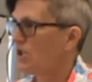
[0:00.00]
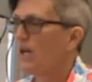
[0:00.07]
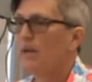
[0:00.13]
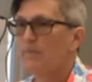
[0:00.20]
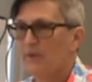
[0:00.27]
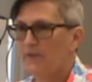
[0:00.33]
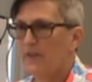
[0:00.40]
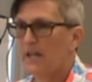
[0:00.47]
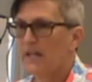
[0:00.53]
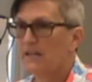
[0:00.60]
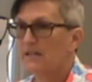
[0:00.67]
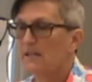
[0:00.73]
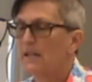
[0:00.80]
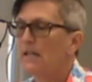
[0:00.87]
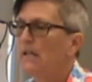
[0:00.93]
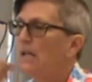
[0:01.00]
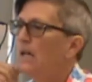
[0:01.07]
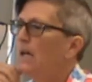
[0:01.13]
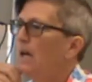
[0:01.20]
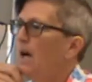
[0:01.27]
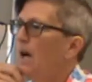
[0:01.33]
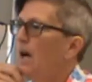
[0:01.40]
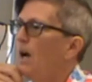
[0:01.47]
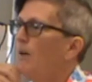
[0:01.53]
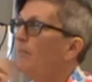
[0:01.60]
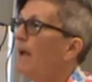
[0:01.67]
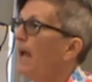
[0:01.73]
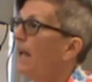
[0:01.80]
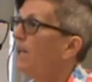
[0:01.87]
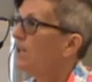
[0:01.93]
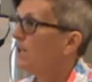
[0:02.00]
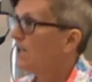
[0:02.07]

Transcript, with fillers: type of things. Um, and